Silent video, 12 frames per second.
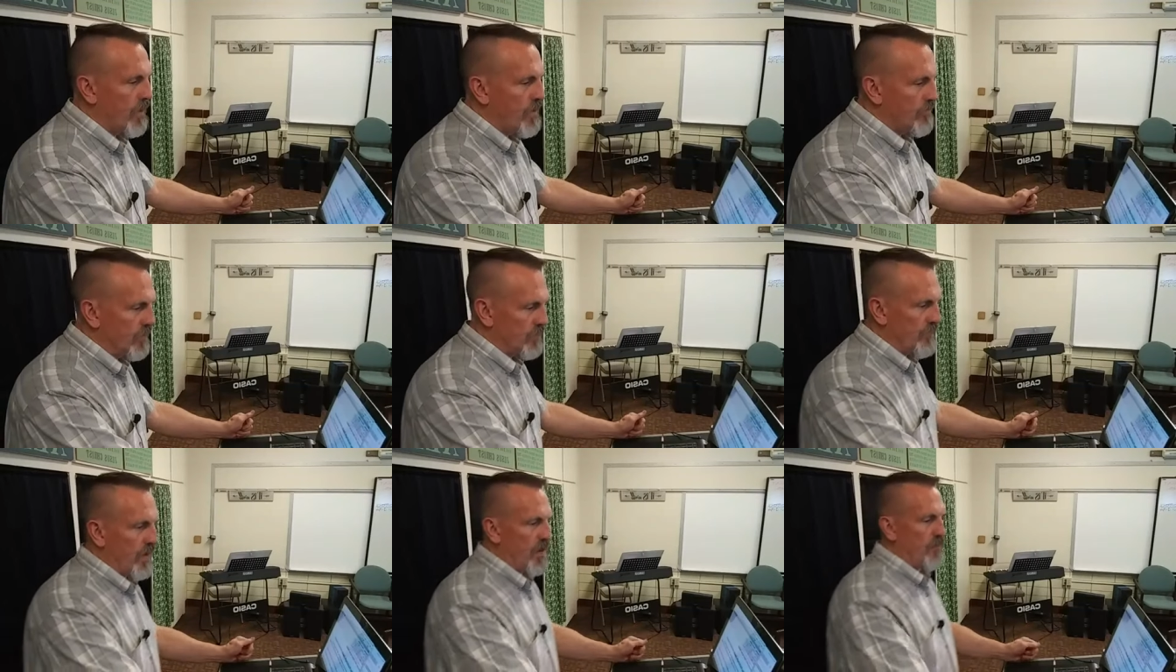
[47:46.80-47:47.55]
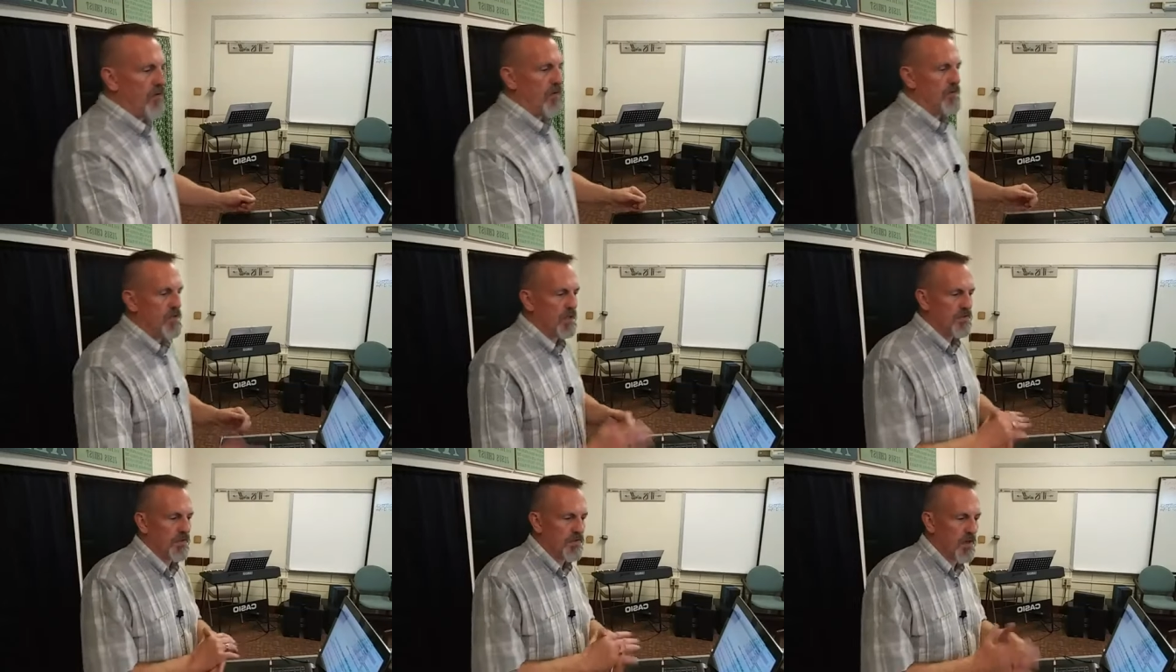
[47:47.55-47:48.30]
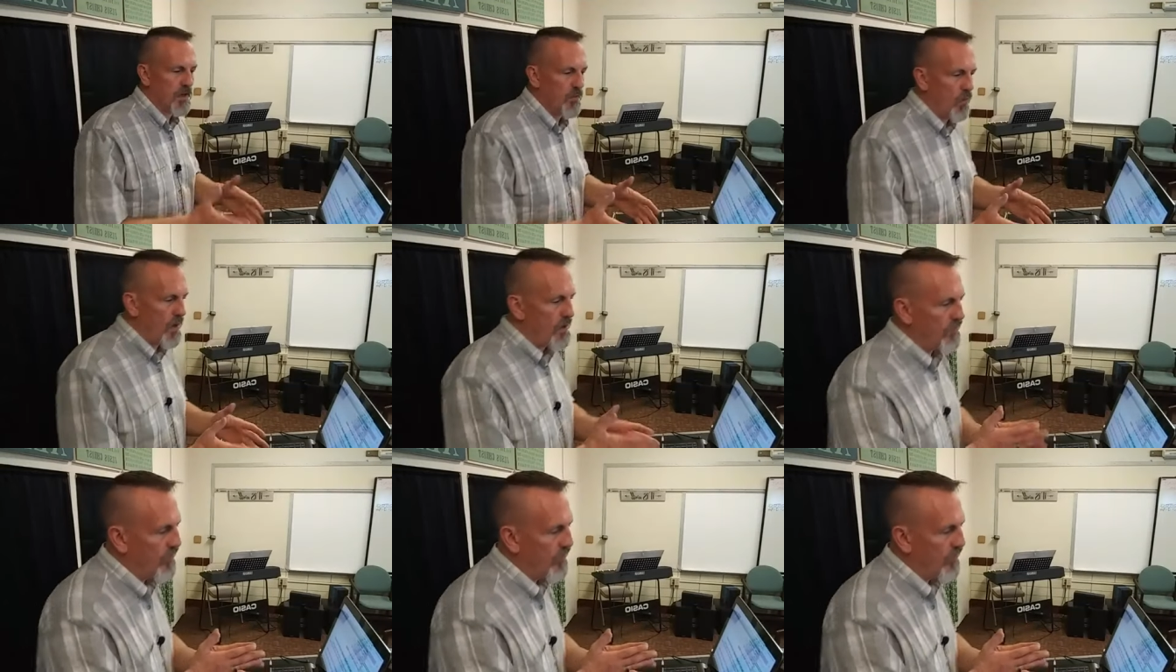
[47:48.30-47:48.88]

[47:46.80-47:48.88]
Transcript: Verse 5 in our text says, I wait